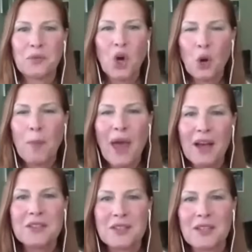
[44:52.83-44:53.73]
her
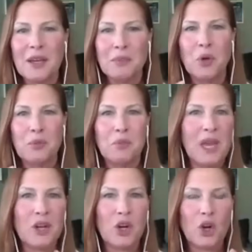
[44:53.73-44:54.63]
mask and put
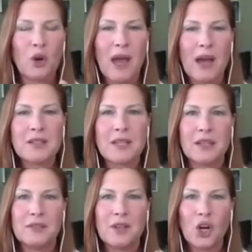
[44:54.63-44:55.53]
me in her mask
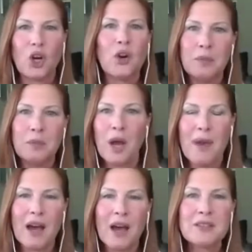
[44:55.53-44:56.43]
and her in my
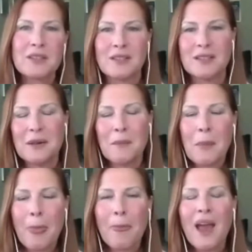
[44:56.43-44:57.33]
mask
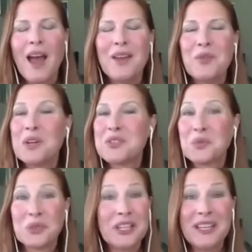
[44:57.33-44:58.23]
and
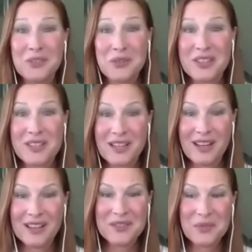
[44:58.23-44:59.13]
what's really
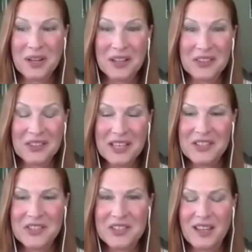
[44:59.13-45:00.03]
interesting as well
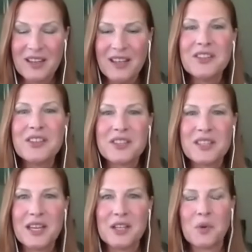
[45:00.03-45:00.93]
is that in the
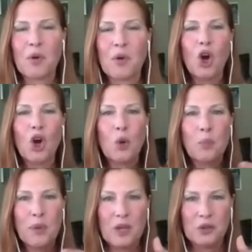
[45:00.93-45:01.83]
scenes where we're
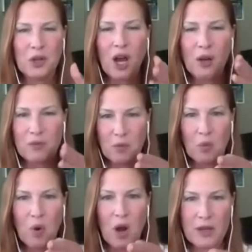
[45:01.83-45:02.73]
all peeled off and
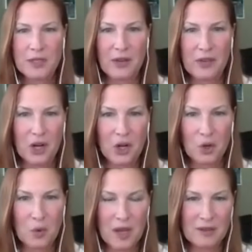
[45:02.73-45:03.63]
we're walking down that
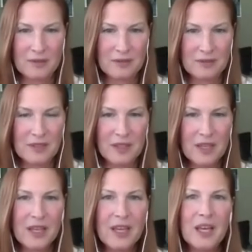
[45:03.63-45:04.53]
hallway,
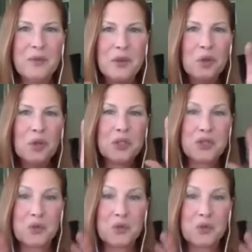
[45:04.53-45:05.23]
if you look right.